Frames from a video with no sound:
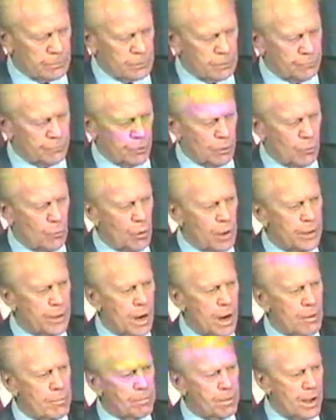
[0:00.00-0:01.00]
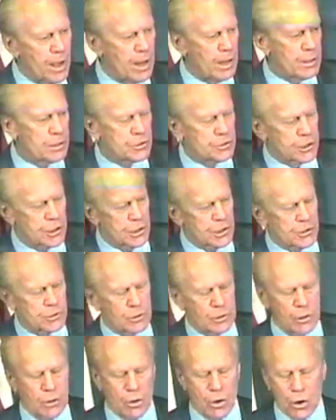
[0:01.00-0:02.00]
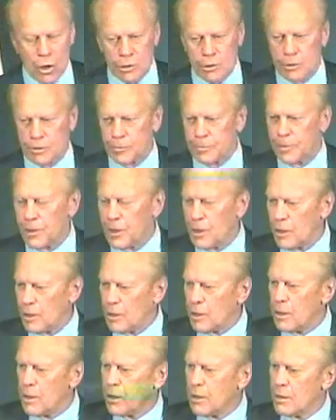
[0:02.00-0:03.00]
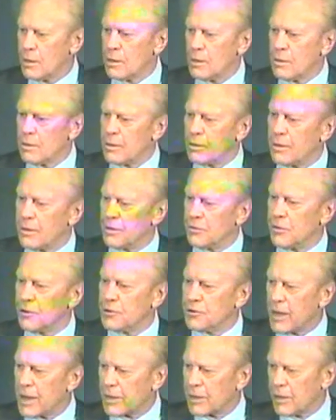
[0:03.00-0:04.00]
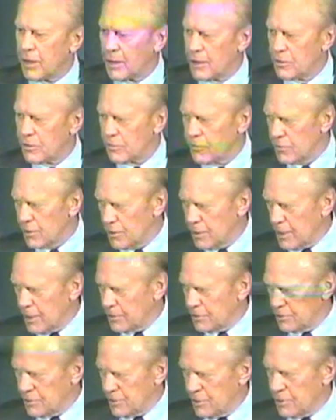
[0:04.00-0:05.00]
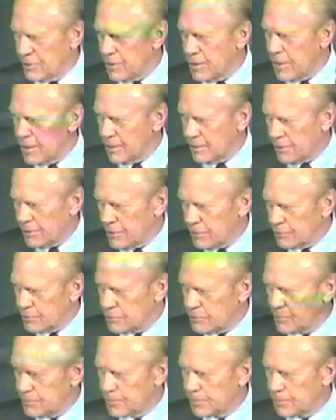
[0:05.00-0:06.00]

for what our policies ought to be in the decade of the 1990s.